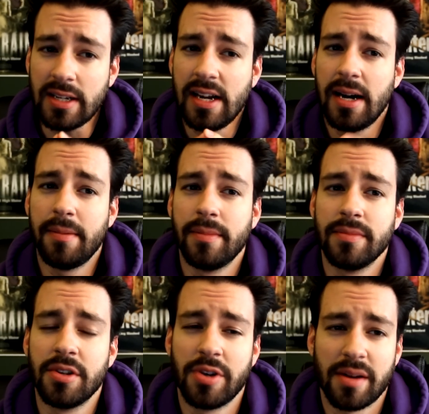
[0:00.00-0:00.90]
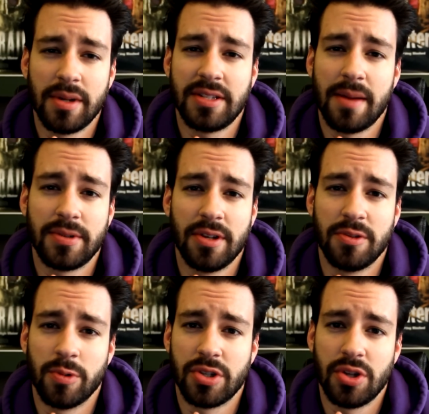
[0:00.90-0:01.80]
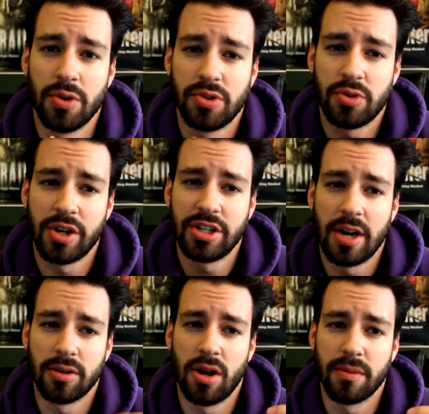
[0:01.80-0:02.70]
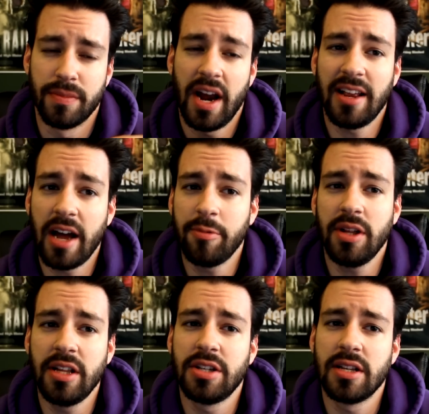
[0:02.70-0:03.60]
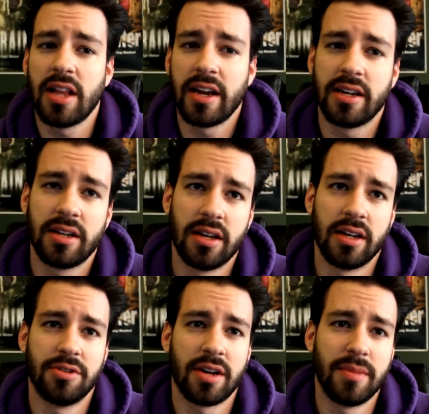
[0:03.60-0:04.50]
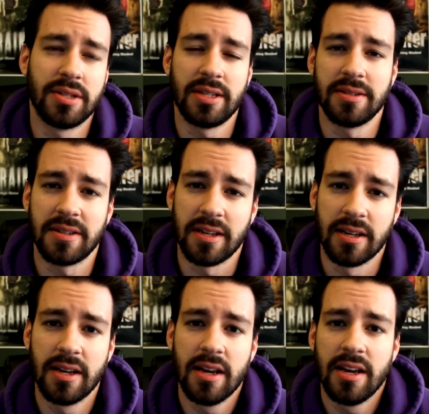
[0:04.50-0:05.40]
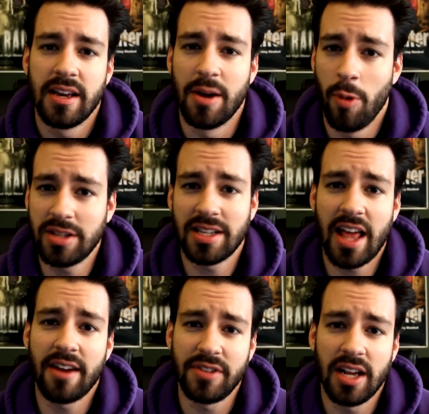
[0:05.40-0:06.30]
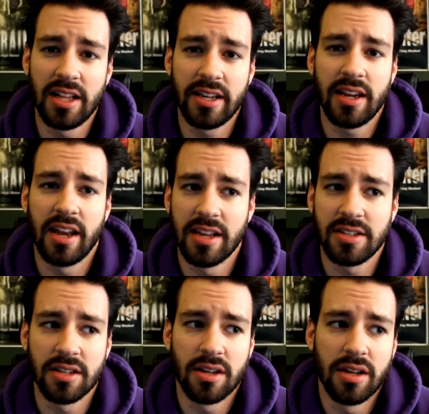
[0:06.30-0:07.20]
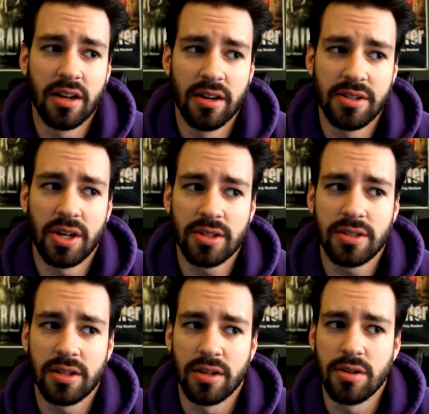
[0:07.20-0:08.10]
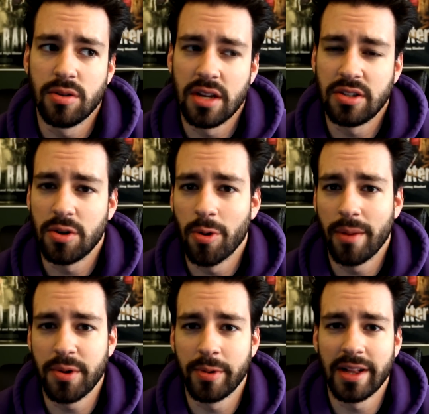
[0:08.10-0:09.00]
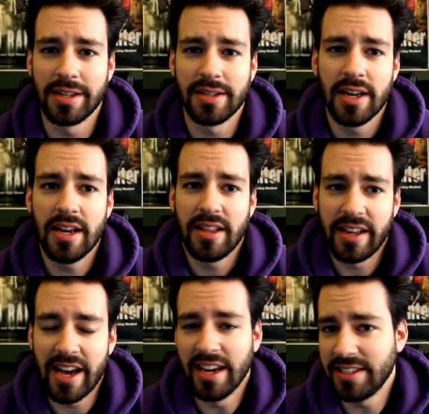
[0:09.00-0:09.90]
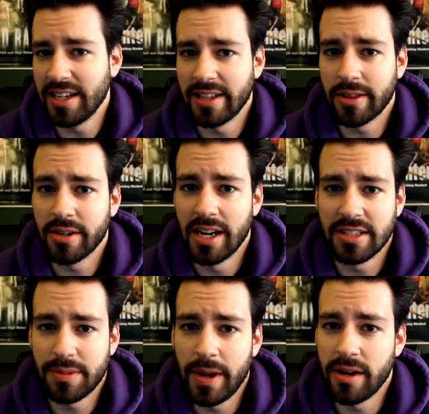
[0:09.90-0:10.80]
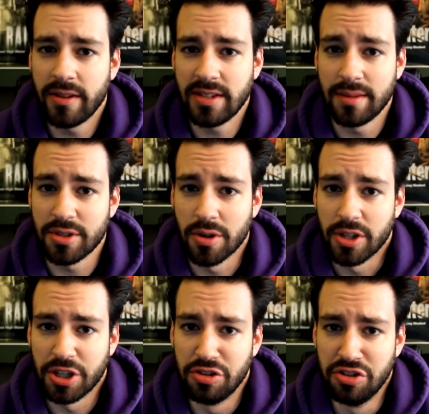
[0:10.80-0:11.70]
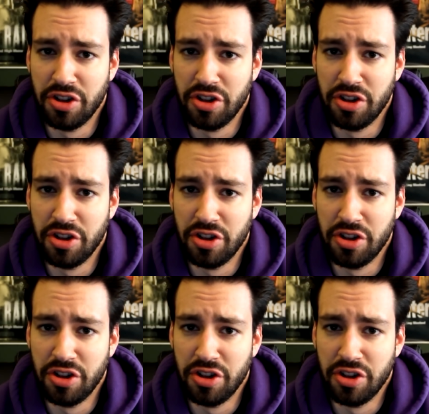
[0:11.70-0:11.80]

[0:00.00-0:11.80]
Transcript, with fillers: um, the Dragon Ball Z episodes were so stretched out and long. But I, I really did like uh, Dragon Ball Z as a kid. It was a lot of yelling, and as a, an adult, and as you grow up, you realize they kind of sound like they're constipated all the time, just going like,